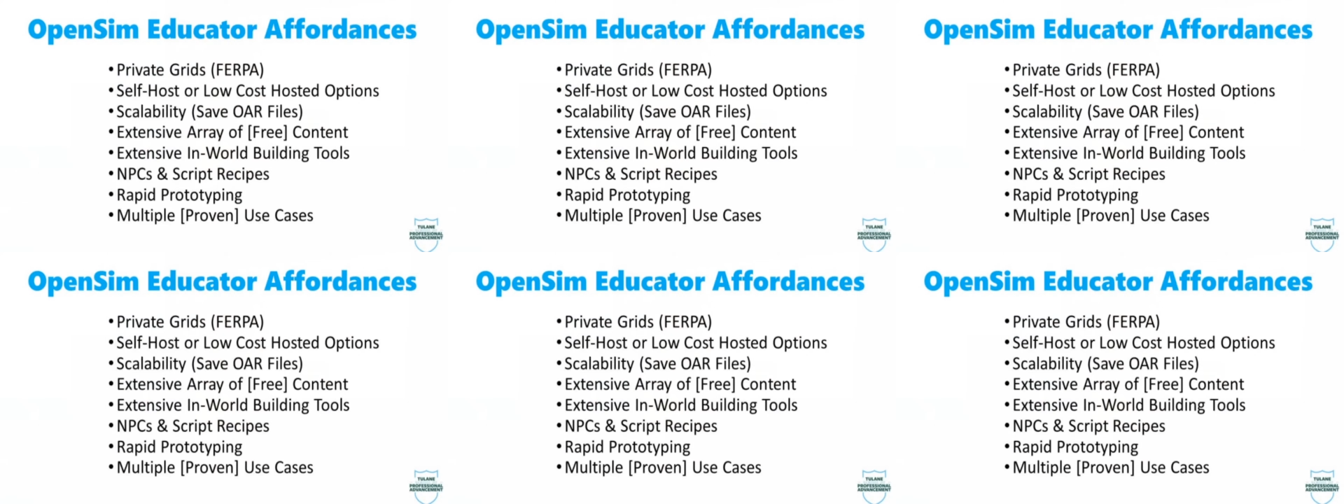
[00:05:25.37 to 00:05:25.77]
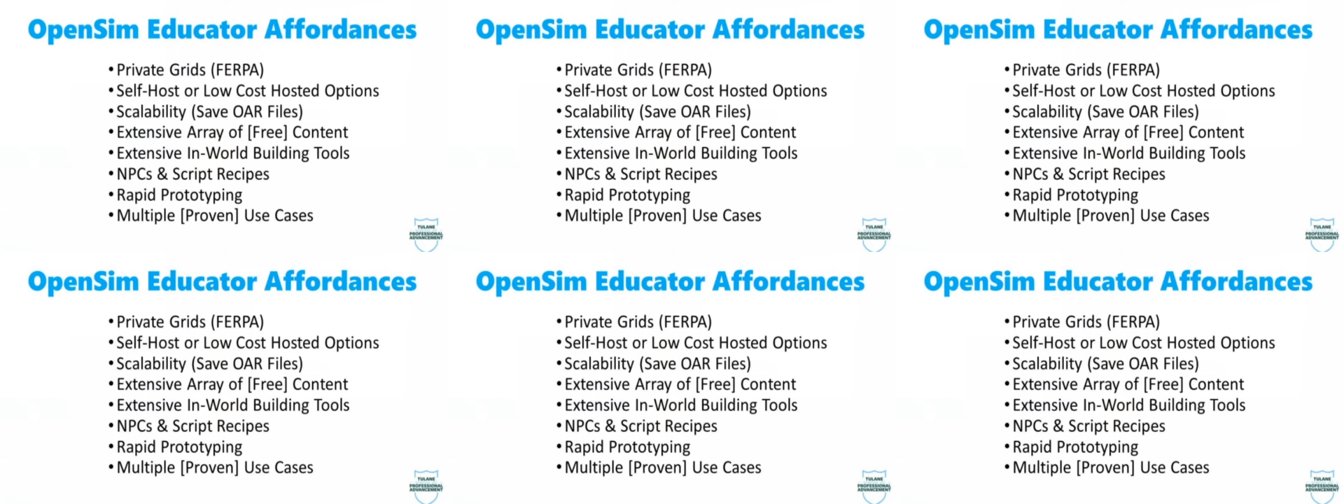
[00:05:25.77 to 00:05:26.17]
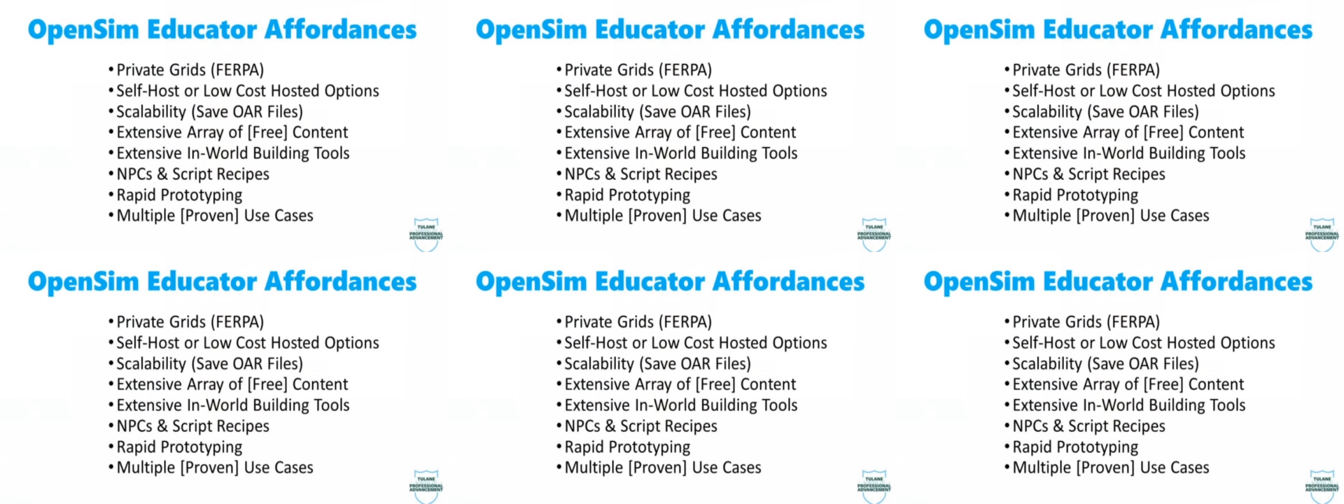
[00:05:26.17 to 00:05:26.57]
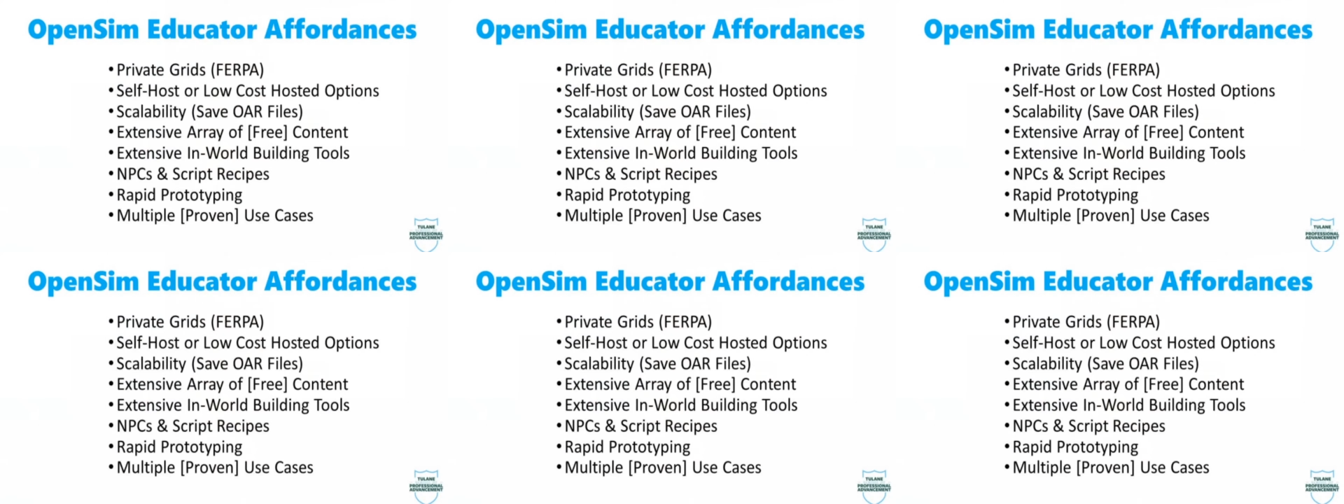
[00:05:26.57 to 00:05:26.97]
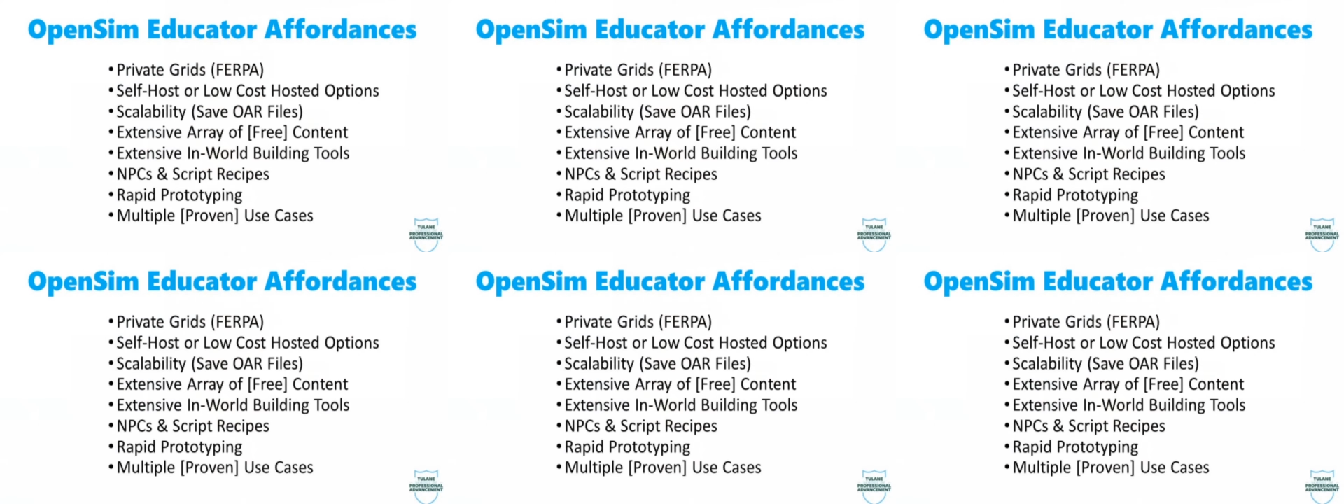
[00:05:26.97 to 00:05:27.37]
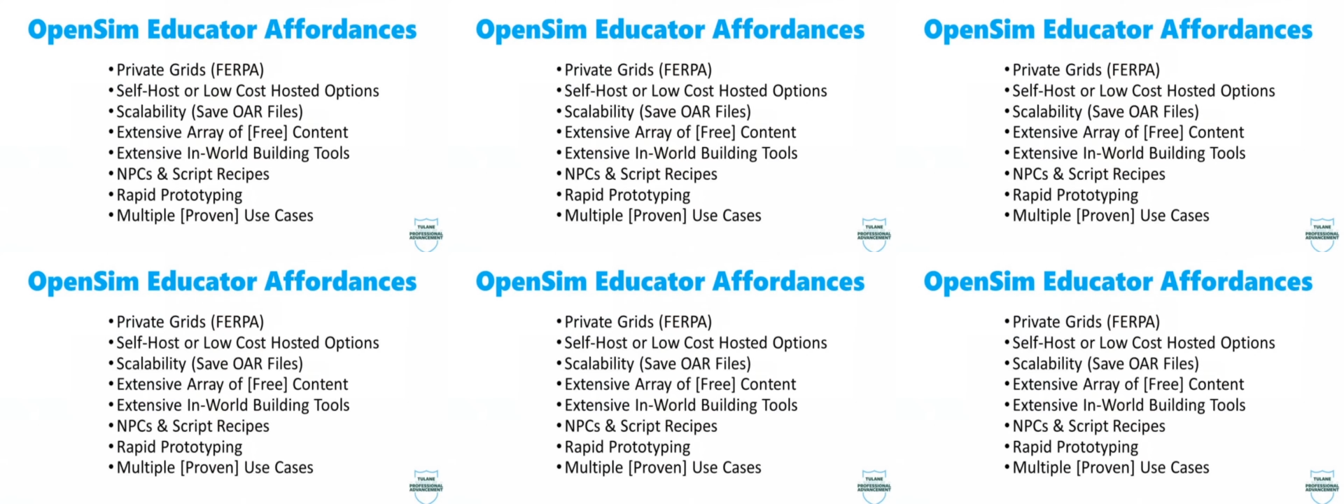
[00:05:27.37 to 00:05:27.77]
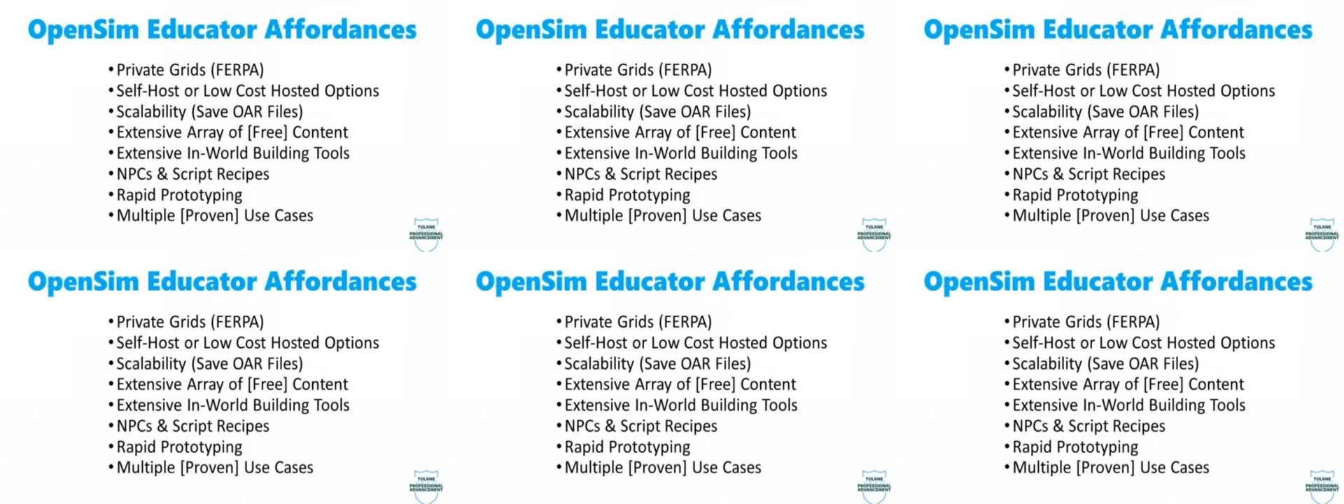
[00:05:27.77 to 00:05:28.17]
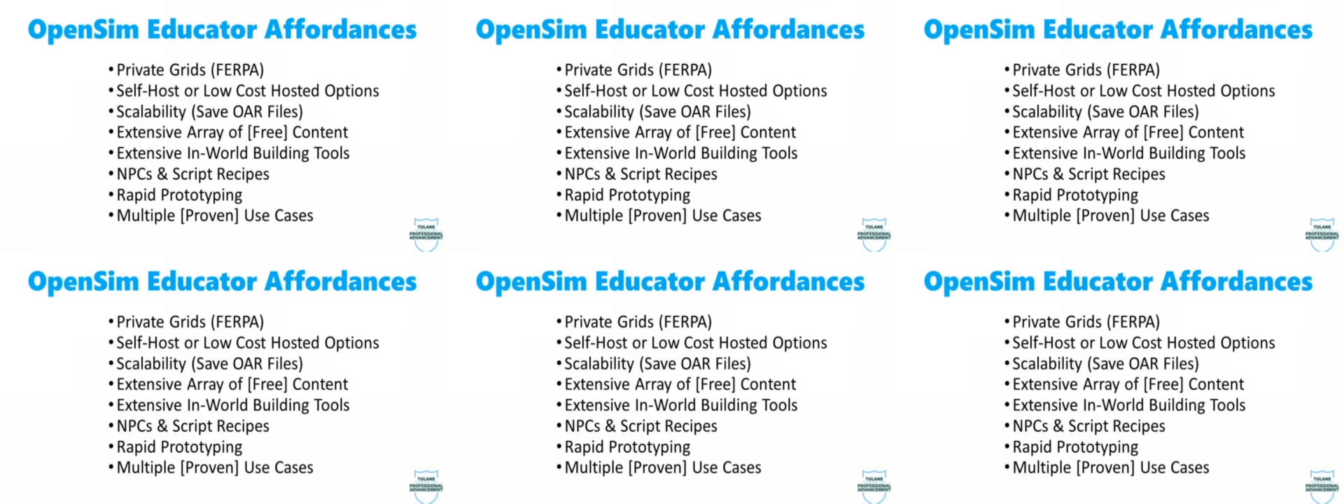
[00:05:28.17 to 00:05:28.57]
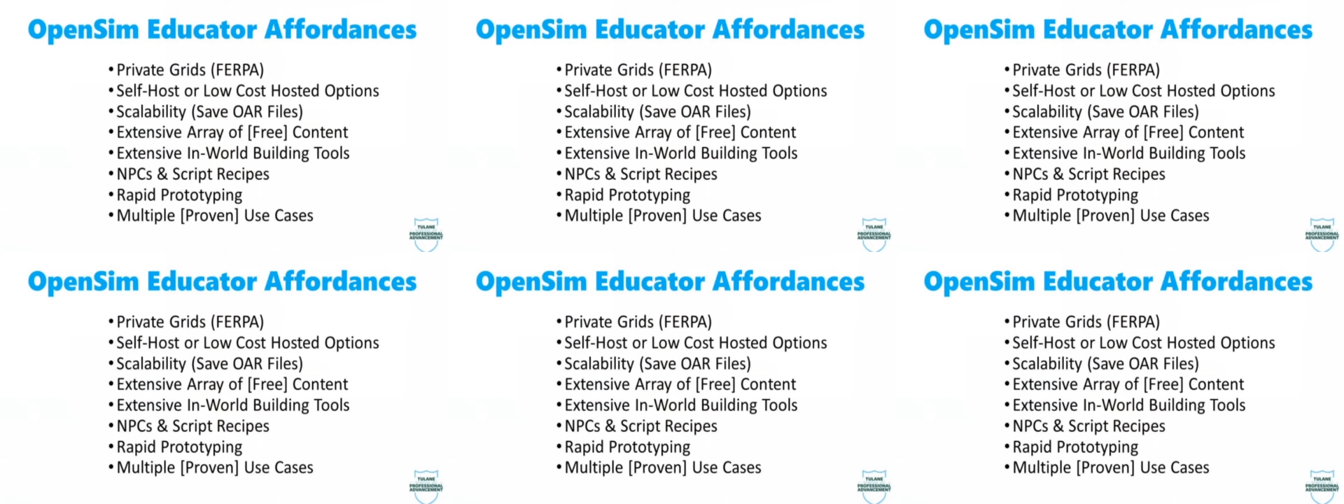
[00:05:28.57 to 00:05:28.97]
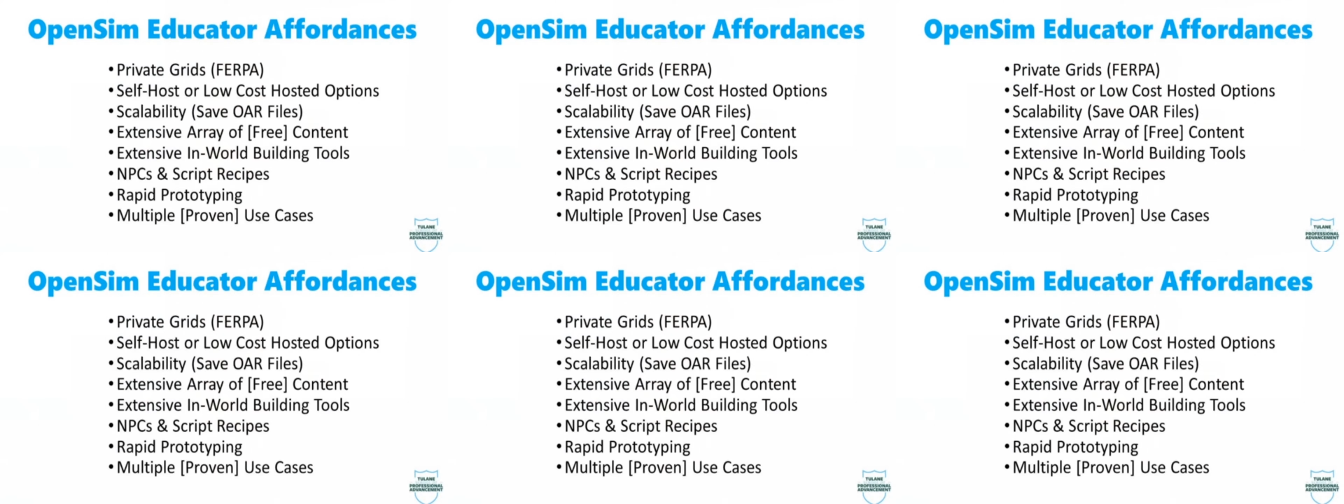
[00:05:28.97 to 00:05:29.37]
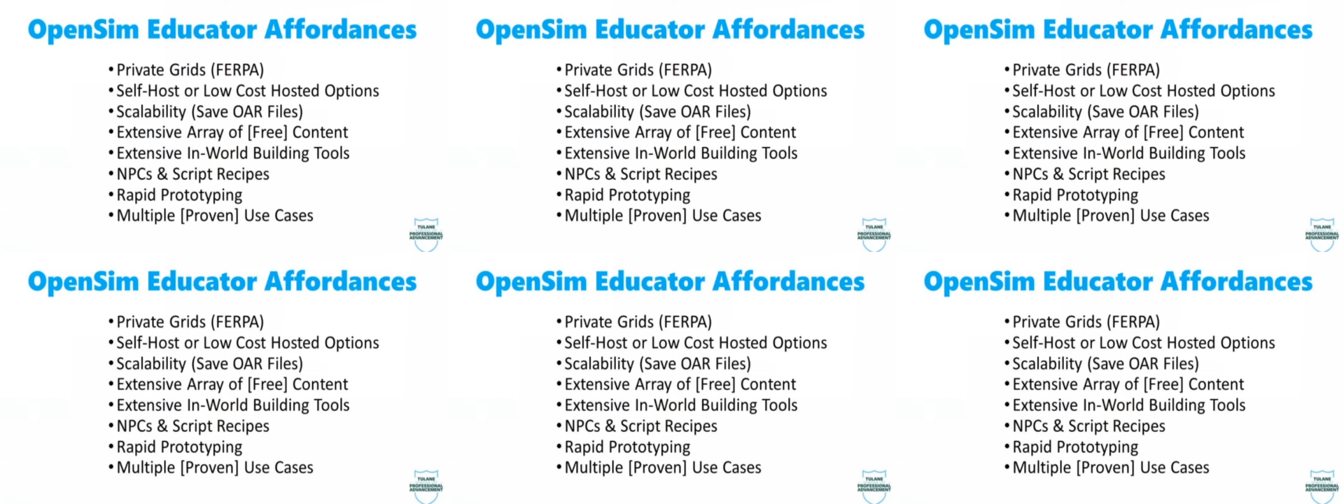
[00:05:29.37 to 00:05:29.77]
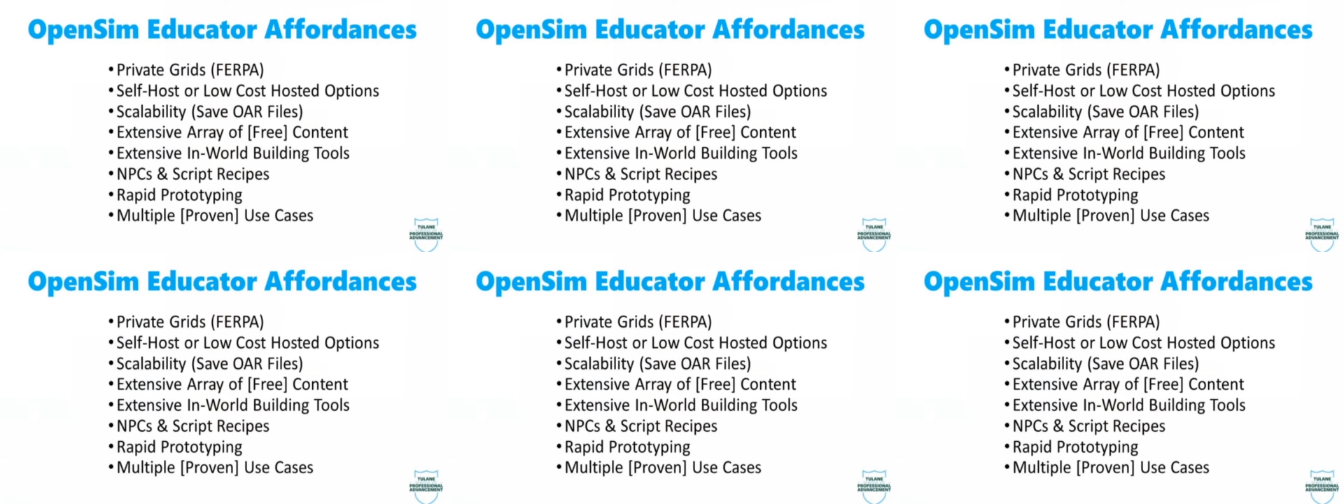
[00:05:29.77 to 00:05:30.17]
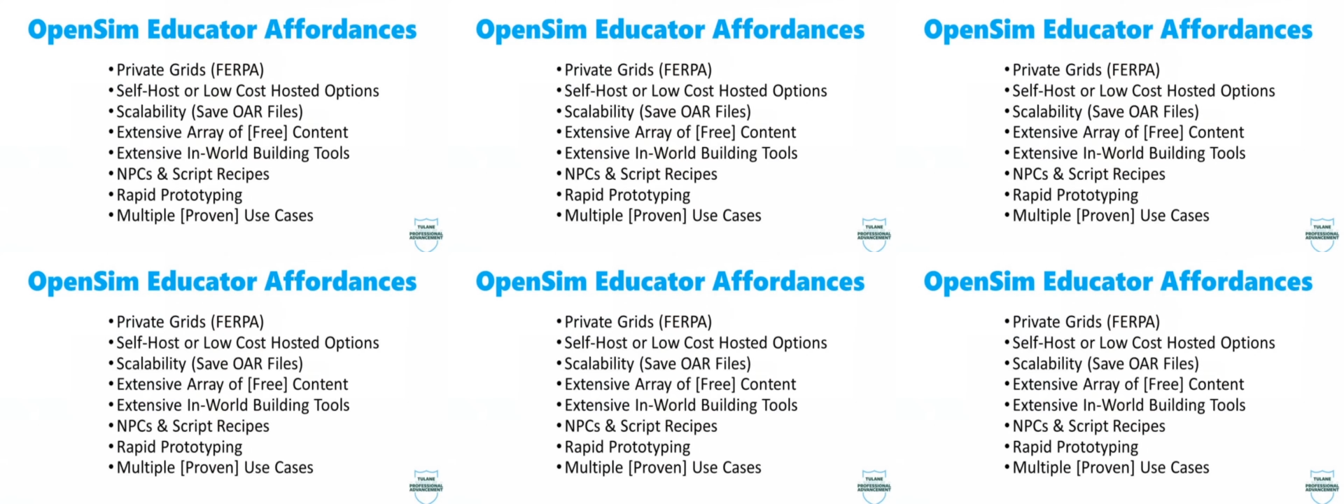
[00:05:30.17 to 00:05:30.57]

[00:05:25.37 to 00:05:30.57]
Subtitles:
[unreadable: no face in view]